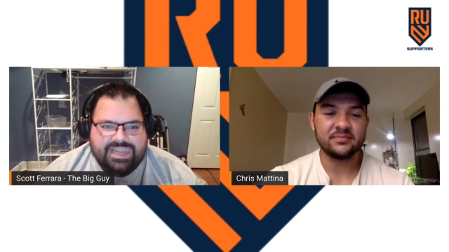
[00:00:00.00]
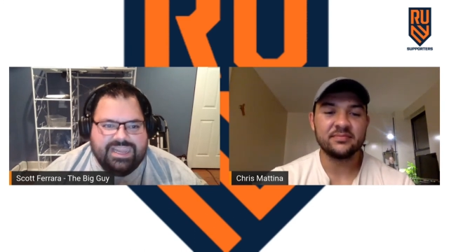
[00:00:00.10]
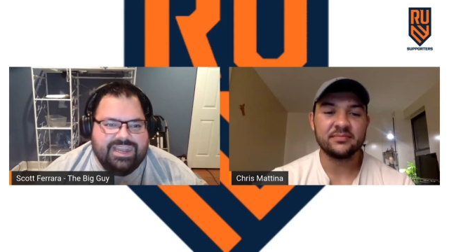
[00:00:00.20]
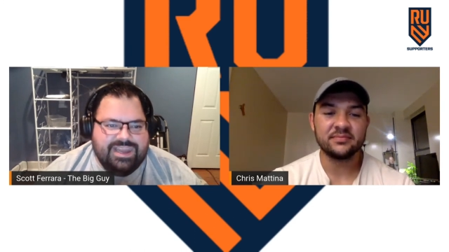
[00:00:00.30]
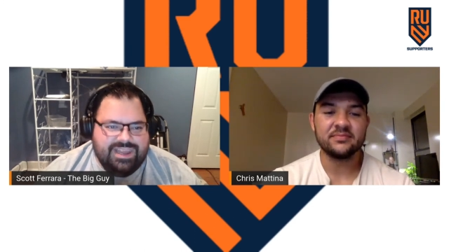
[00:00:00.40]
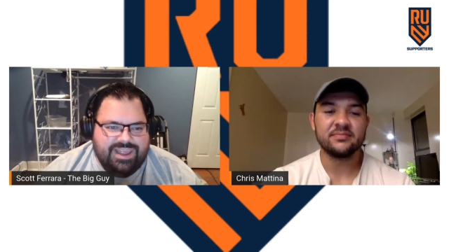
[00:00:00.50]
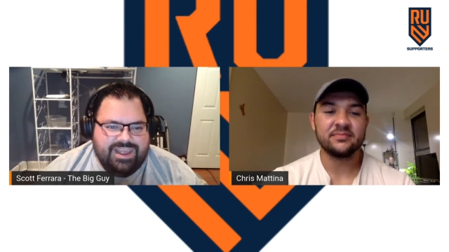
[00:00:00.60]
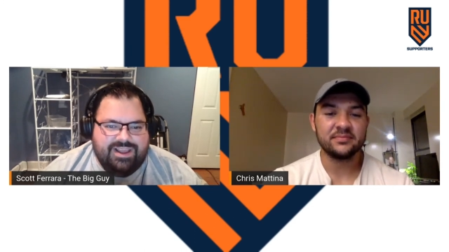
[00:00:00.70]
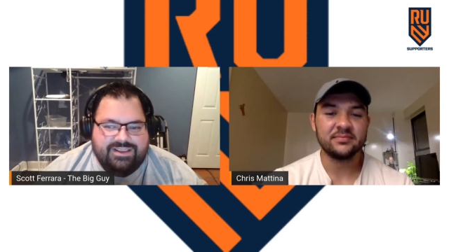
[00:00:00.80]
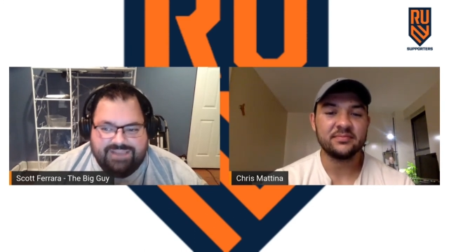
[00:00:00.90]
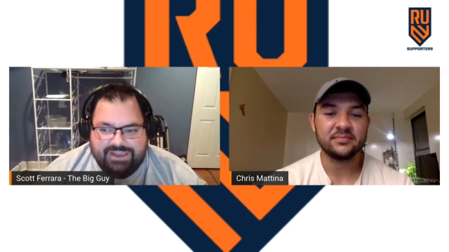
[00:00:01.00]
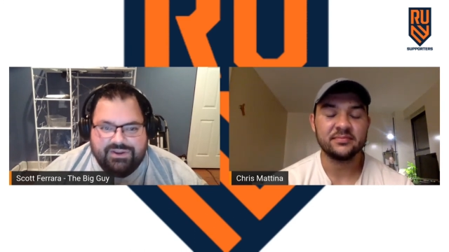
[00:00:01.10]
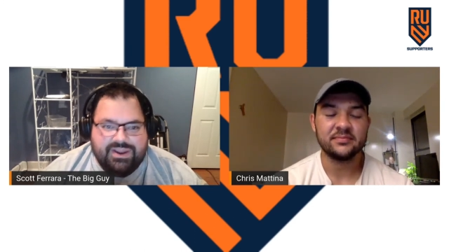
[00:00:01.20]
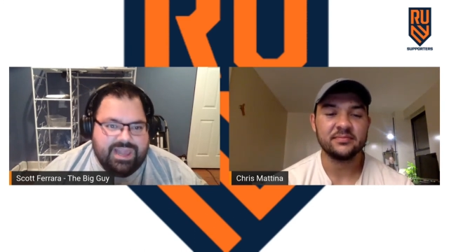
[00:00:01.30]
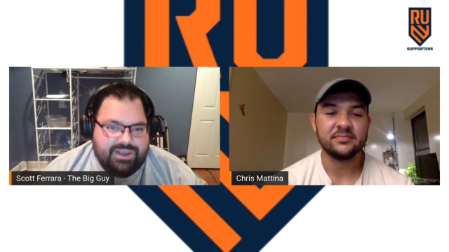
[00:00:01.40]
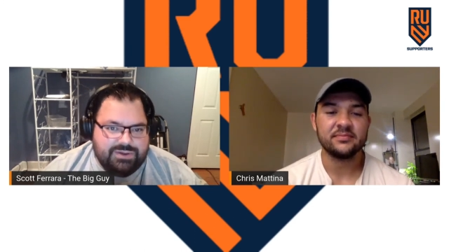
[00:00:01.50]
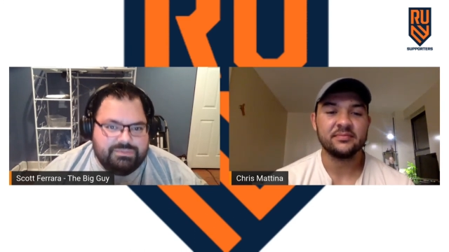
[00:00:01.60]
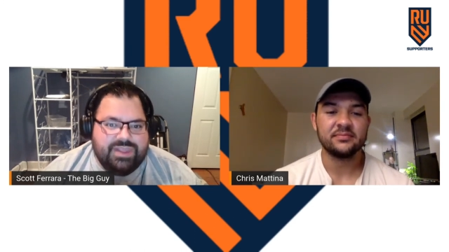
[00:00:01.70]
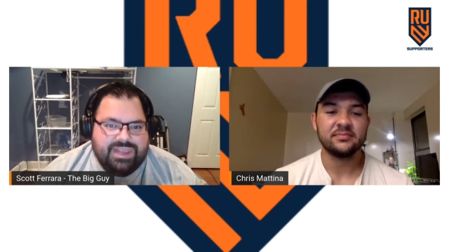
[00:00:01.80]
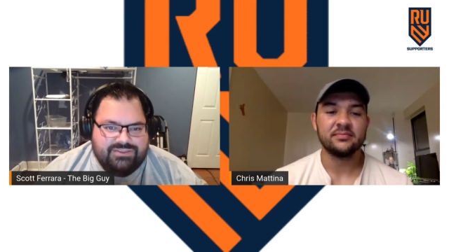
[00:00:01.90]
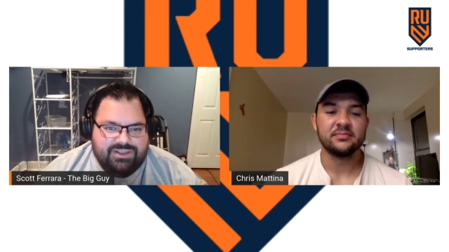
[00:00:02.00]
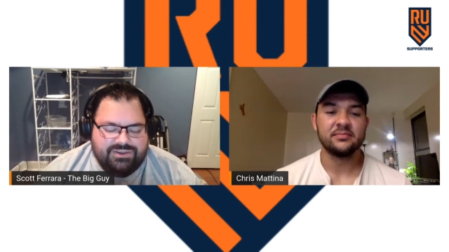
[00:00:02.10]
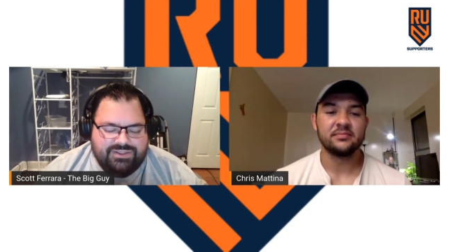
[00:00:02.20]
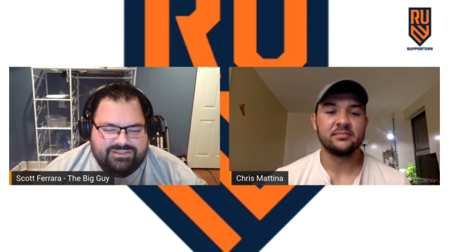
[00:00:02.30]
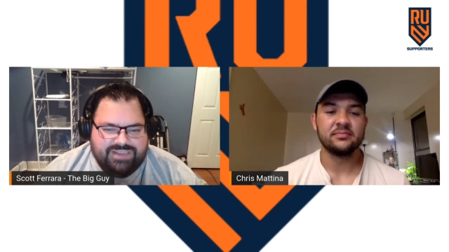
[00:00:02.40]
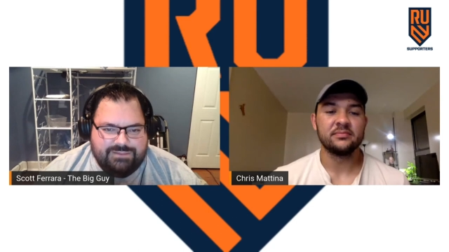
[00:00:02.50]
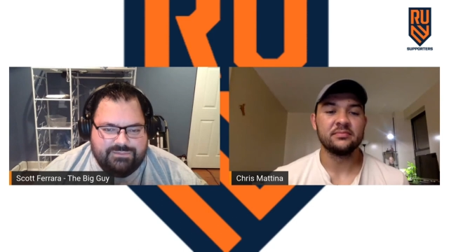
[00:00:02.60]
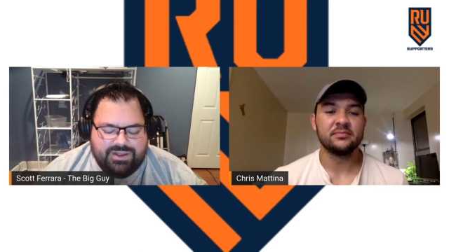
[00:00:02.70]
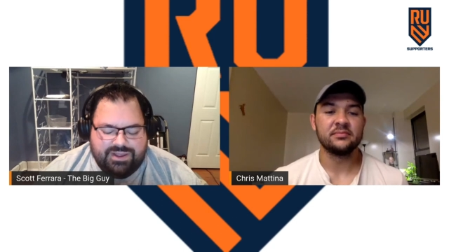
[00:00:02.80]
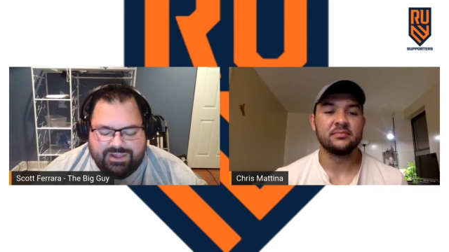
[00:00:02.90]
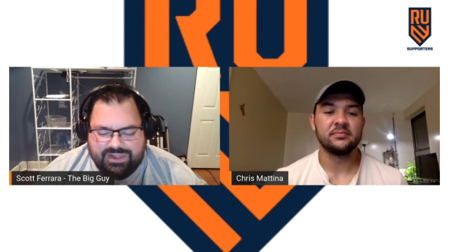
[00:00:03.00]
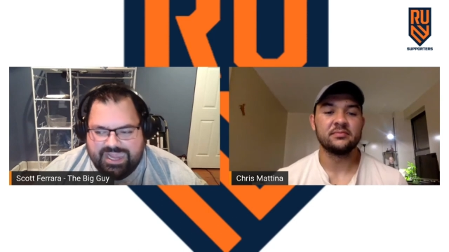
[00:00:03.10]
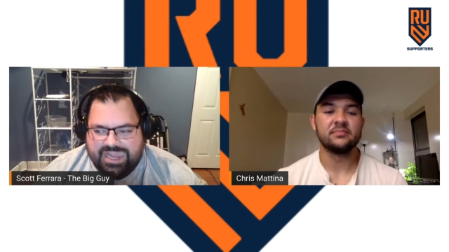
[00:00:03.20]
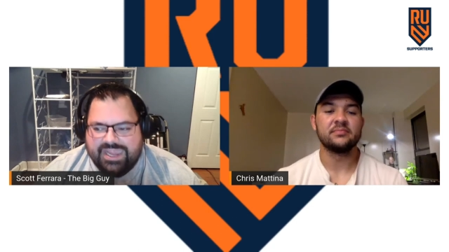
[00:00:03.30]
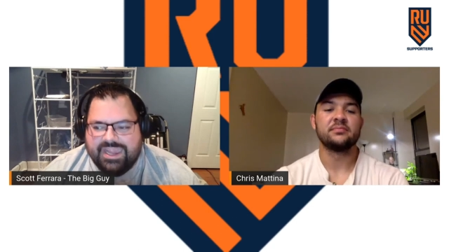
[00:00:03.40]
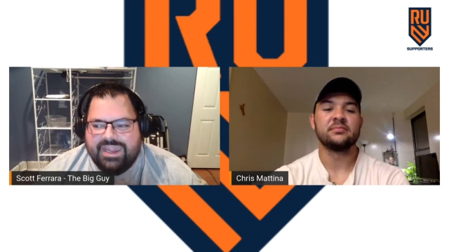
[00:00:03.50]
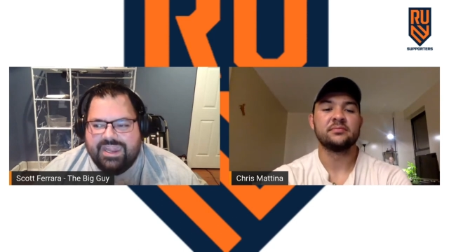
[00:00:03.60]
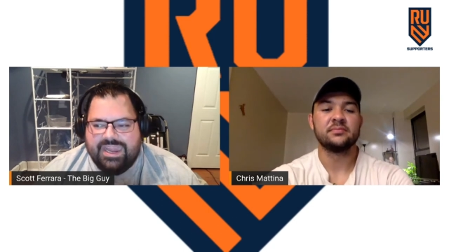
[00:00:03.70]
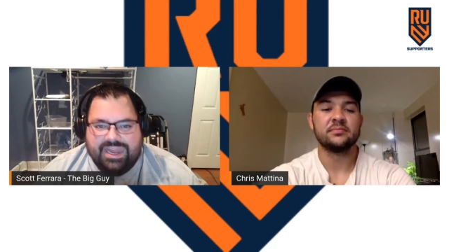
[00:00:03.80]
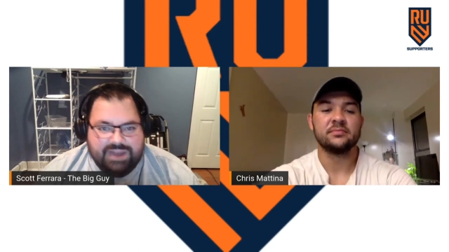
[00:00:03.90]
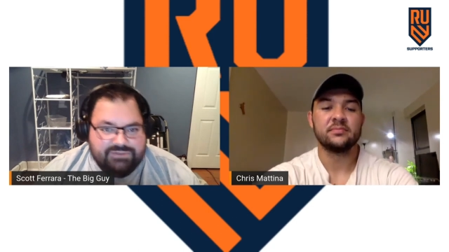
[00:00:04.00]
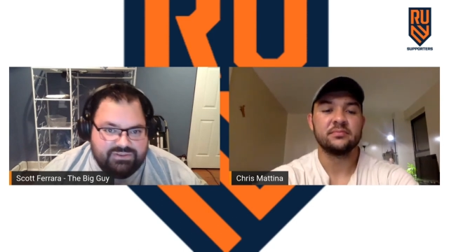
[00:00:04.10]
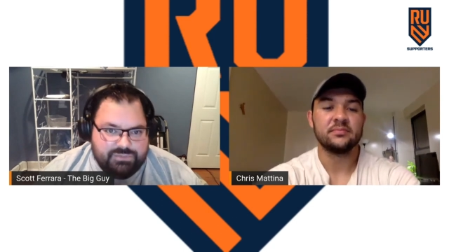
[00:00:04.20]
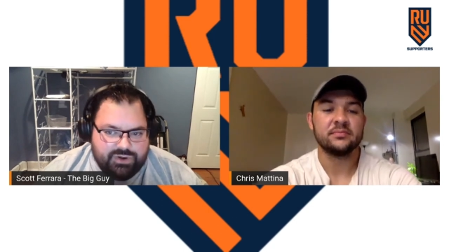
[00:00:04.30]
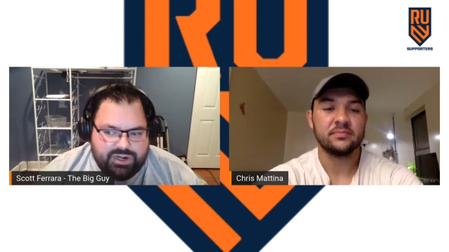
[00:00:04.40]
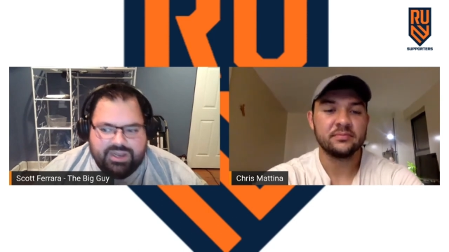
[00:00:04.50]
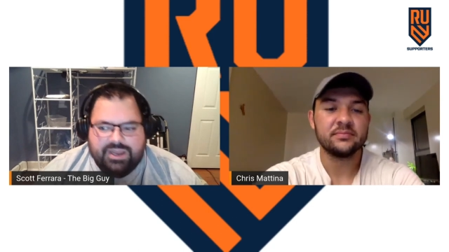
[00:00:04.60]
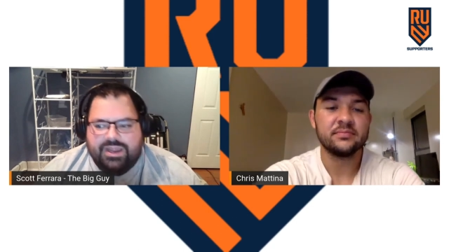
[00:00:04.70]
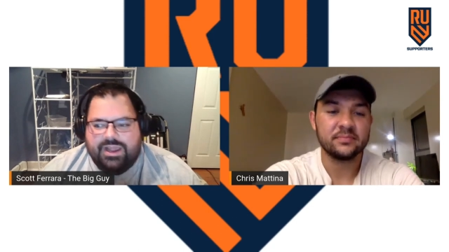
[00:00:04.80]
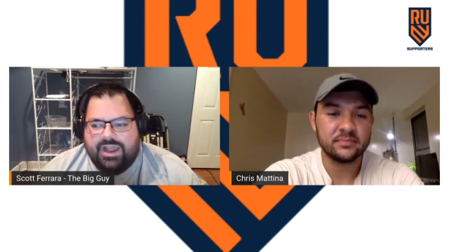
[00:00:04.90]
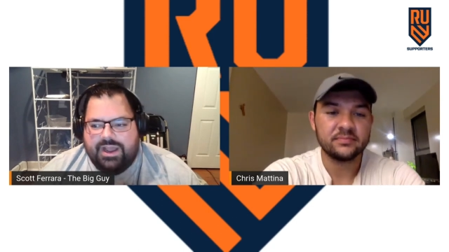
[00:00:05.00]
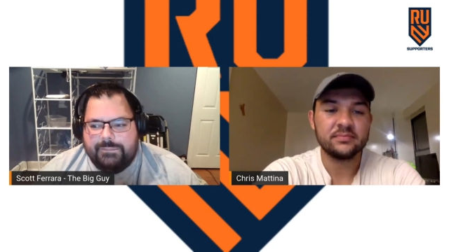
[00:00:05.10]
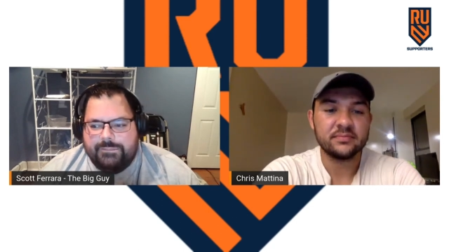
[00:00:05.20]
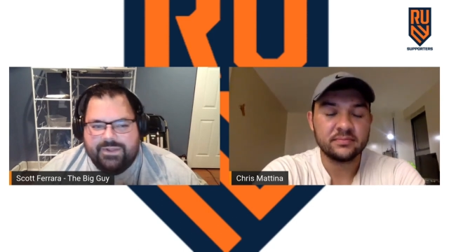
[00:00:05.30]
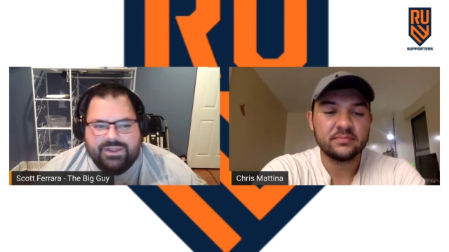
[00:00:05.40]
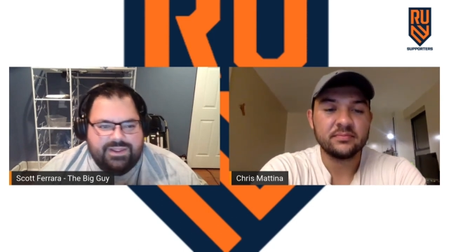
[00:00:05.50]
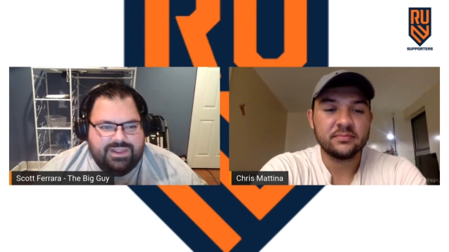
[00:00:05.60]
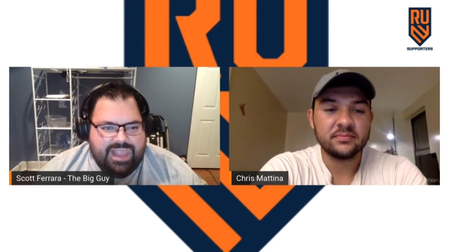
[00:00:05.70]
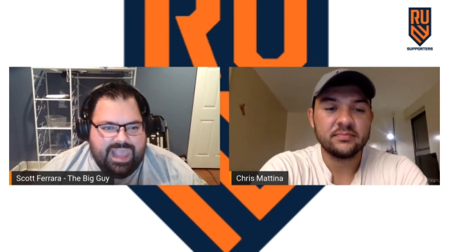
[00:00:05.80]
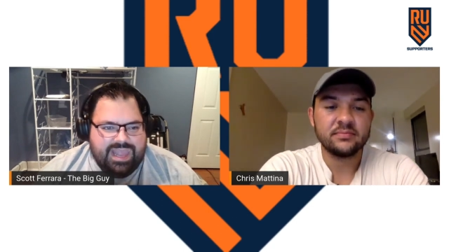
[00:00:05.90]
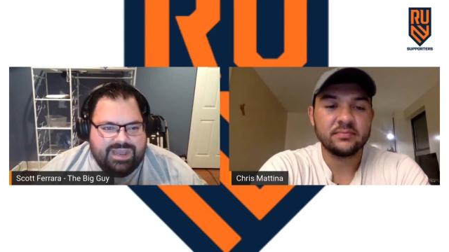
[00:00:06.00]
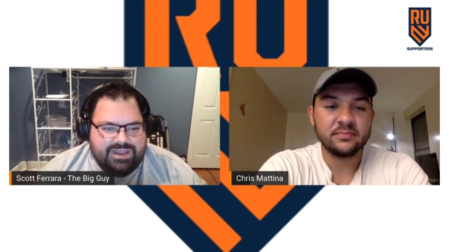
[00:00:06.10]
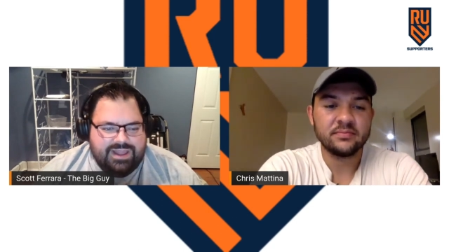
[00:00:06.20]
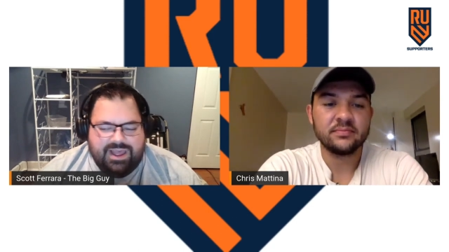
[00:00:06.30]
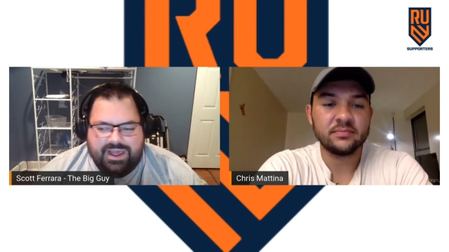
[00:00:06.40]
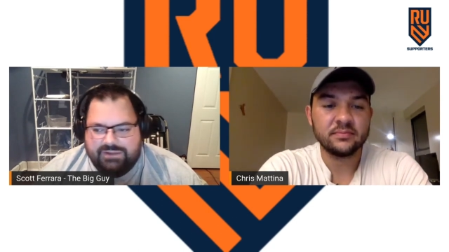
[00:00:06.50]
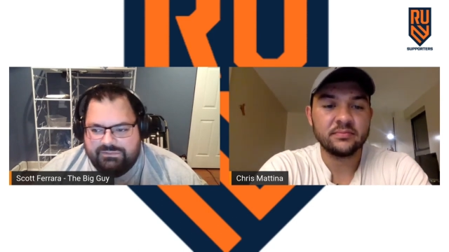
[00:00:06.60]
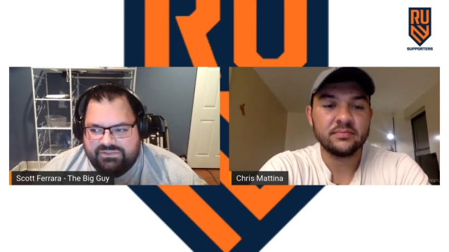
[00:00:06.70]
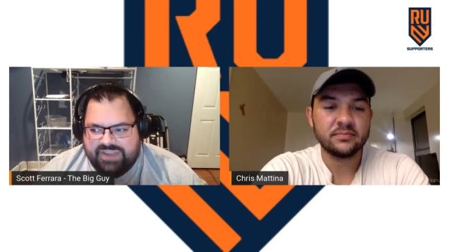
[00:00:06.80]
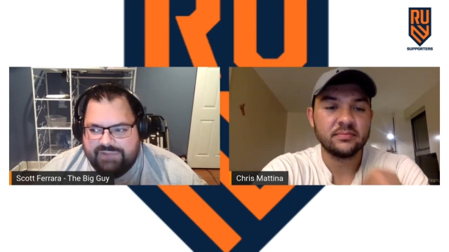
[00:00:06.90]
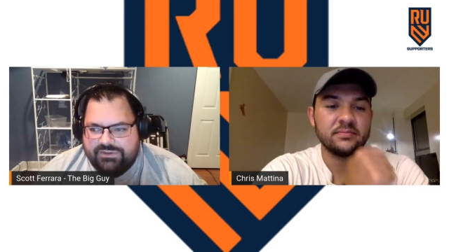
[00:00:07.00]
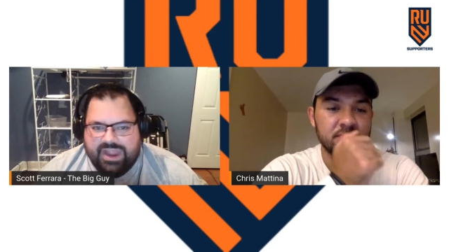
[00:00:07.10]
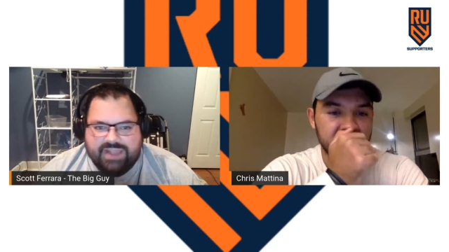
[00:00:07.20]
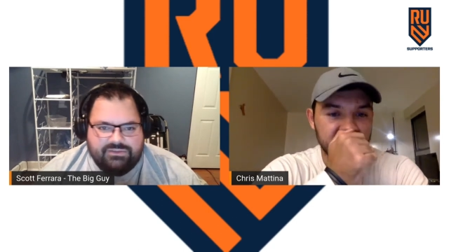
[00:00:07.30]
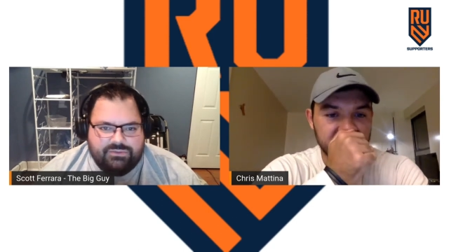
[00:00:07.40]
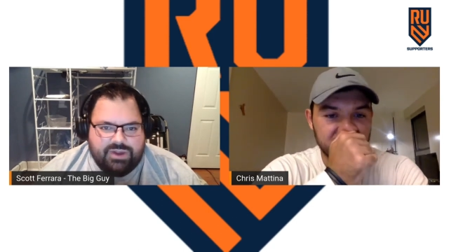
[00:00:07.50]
Speaker 1: and Connecticut. Uh, Xavier and Iona play each other in the same uh, league in every sport. Um, and uh, Xavier